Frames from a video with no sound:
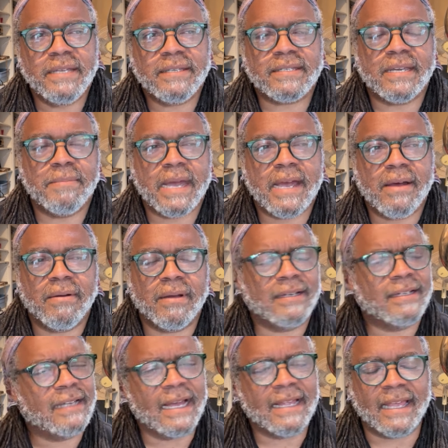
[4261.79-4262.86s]
maybe
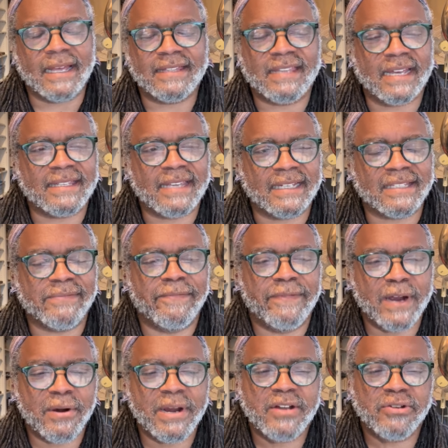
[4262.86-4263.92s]
somehow that, that
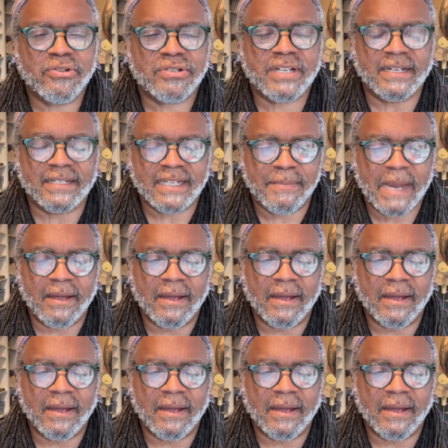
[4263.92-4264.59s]
that's very interesting.